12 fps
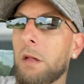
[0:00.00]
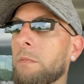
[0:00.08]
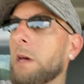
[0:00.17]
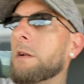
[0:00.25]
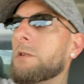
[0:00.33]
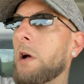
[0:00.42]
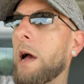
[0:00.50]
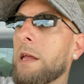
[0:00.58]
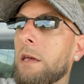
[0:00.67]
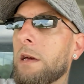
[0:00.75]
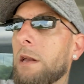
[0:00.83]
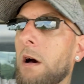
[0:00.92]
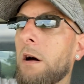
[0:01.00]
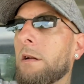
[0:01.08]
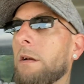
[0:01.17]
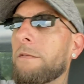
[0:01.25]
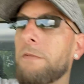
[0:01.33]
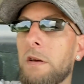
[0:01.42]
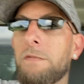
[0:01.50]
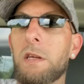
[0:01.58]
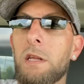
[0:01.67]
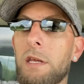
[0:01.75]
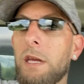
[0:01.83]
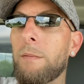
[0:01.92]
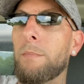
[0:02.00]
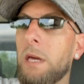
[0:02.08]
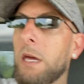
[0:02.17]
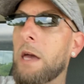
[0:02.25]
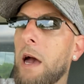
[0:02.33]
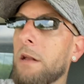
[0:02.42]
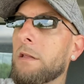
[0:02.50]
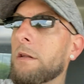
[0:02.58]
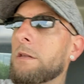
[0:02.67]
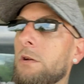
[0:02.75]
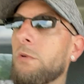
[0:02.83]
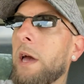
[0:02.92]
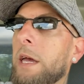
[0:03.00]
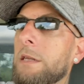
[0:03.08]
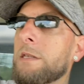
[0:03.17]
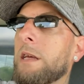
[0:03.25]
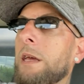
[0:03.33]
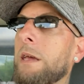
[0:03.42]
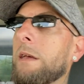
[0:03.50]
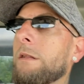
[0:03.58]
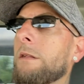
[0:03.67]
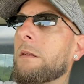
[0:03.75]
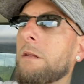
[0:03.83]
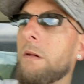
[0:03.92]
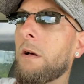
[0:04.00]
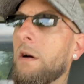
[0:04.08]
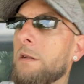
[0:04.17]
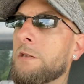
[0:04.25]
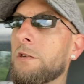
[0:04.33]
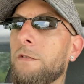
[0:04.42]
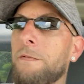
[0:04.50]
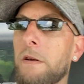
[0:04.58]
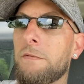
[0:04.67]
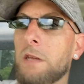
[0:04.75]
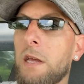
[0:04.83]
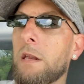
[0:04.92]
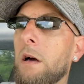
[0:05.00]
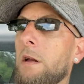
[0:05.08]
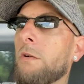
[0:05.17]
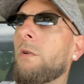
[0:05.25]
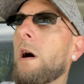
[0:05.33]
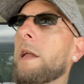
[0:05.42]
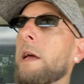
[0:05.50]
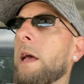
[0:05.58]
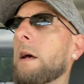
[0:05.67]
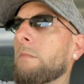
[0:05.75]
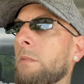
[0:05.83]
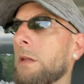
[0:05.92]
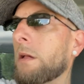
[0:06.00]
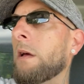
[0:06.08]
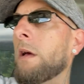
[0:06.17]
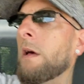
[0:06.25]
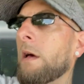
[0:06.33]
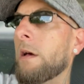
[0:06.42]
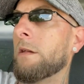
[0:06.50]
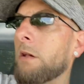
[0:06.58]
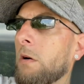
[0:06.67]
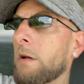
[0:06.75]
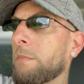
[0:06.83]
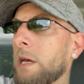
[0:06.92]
I'm going to try to get 150 dB out of the 218s on two 1500 watt amps. So it'll be